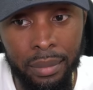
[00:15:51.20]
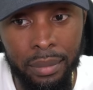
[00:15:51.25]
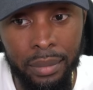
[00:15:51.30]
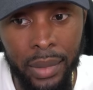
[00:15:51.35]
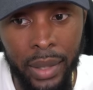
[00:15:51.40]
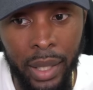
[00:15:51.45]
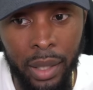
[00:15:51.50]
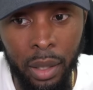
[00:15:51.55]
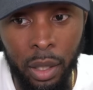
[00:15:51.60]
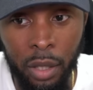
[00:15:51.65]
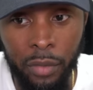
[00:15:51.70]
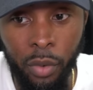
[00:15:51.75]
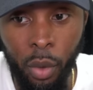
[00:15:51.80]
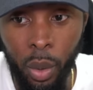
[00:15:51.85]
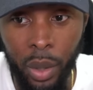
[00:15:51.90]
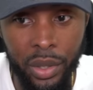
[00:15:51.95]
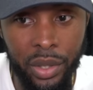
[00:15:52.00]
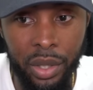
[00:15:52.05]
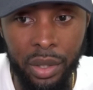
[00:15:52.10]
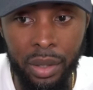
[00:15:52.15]
can look
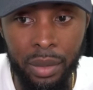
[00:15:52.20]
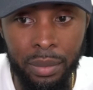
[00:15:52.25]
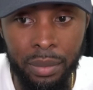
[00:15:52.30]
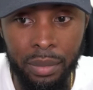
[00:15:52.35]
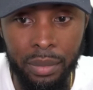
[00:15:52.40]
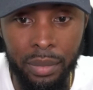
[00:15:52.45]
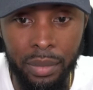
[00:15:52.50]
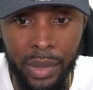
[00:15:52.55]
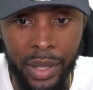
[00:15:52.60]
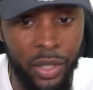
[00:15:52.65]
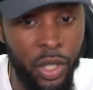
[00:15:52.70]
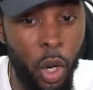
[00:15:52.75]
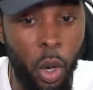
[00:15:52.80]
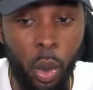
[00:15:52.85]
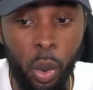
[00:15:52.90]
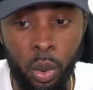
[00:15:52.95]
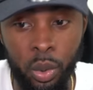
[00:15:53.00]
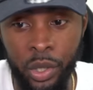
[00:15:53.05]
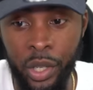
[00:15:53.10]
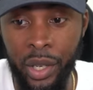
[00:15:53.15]
forward to them this
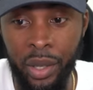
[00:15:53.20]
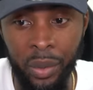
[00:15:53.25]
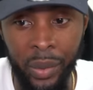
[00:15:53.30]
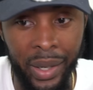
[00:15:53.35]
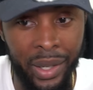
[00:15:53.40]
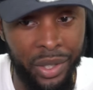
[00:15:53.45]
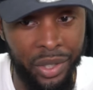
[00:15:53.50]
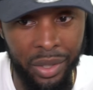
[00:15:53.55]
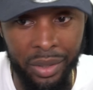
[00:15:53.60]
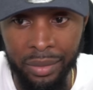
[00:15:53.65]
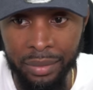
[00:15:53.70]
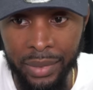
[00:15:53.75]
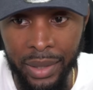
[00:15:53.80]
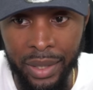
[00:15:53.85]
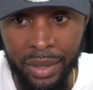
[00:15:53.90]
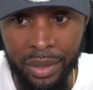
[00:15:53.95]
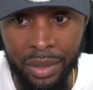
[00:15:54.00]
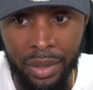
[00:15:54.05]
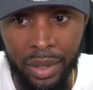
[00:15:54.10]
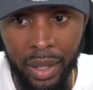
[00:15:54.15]
whole generation
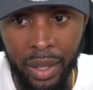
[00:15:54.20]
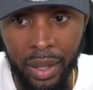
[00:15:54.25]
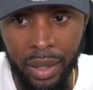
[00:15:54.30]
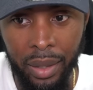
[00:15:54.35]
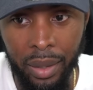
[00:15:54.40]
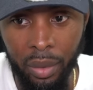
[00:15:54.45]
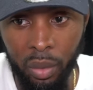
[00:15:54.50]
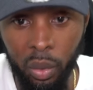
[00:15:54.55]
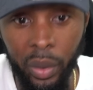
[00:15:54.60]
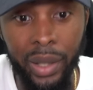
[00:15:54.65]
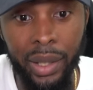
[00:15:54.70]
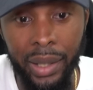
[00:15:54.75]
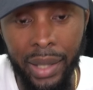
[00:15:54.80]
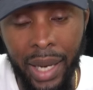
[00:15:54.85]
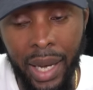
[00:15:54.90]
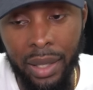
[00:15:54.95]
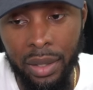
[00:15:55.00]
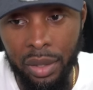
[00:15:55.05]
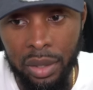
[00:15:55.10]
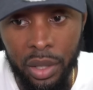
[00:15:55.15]
is really
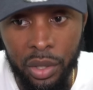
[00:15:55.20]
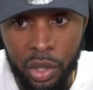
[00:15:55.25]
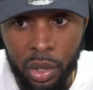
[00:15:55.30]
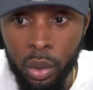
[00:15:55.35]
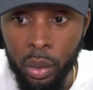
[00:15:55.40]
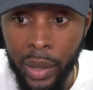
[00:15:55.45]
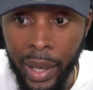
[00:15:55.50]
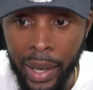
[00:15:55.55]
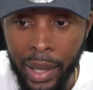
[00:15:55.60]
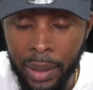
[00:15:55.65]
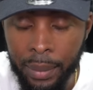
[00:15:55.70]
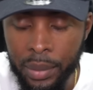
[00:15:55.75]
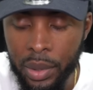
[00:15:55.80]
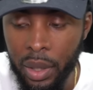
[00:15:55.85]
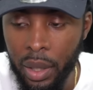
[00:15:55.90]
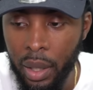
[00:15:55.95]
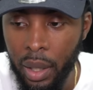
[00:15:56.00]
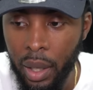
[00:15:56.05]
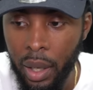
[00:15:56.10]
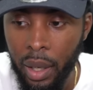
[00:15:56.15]
honestly two games
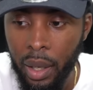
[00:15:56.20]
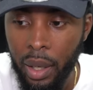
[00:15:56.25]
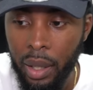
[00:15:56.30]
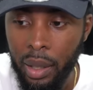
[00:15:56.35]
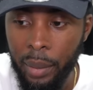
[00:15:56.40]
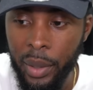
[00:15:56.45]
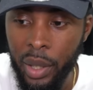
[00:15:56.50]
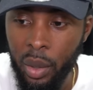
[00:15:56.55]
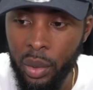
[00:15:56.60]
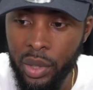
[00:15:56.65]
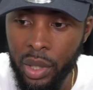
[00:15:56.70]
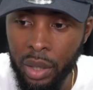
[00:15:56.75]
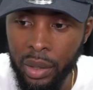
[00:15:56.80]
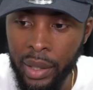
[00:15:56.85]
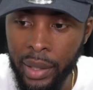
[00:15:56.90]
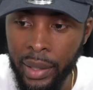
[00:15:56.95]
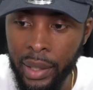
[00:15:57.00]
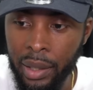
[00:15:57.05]
let me know what y'all think.